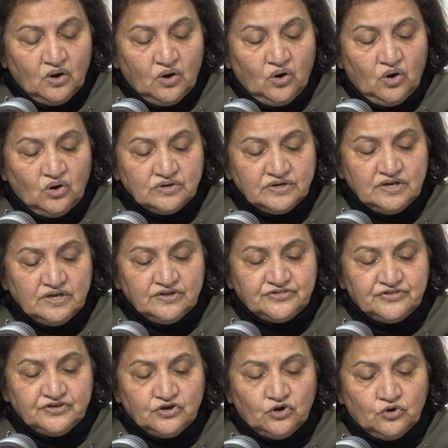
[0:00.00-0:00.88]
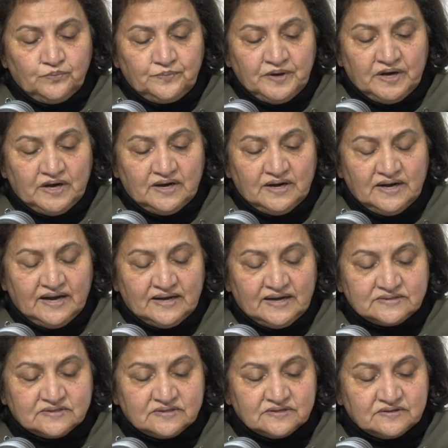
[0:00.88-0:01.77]
On Ethiopia
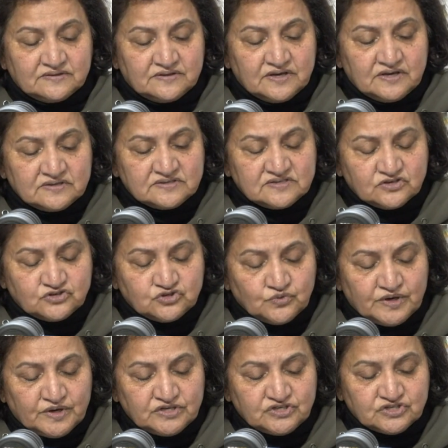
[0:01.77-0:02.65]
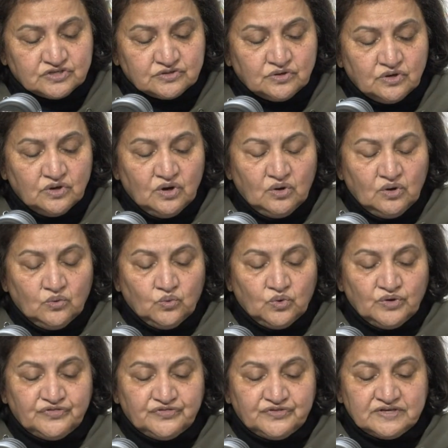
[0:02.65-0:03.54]
and the situation
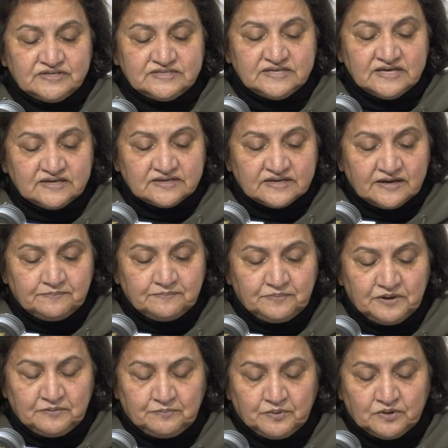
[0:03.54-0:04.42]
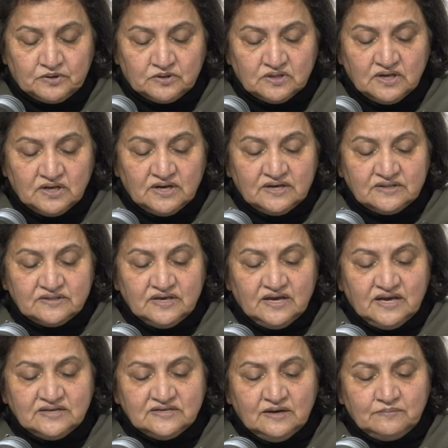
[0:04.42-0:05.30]
with the Tigray people, the
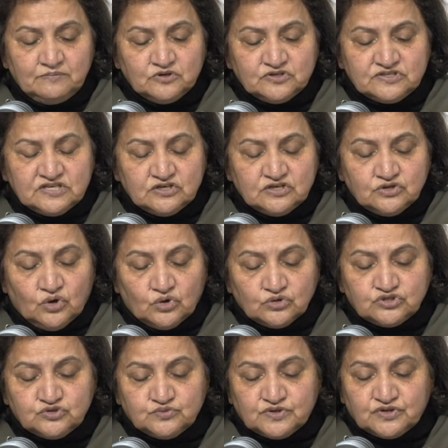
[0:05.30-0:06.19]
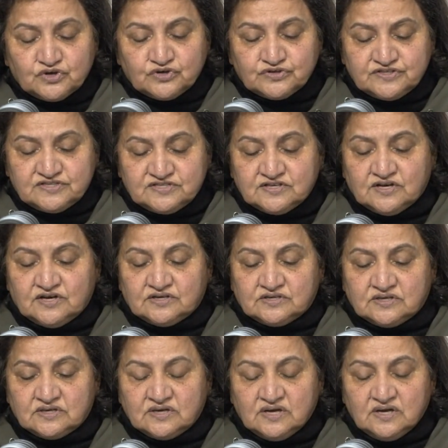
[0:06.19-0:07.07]
NWC notes with
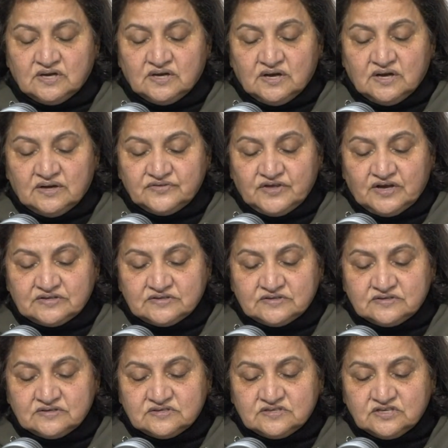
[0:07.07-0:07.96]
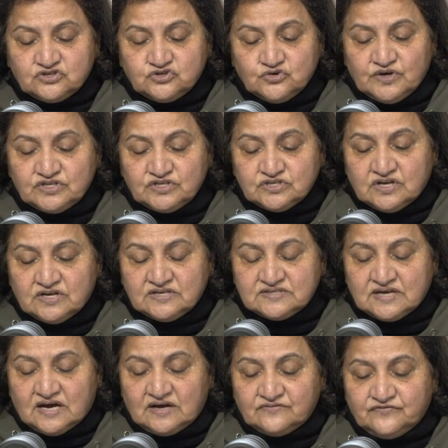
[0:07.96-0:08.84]
concern that the situation has
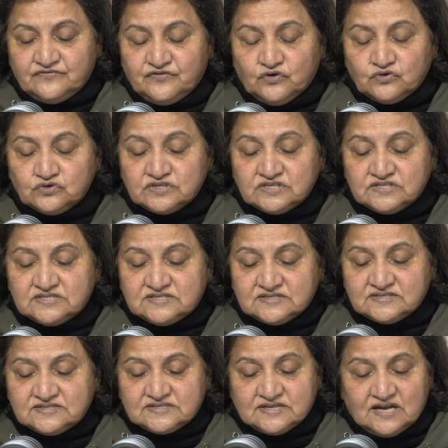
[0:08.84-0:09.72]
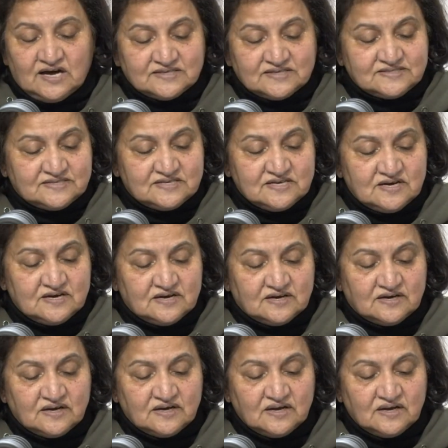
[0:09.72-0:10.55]
unfolded since last year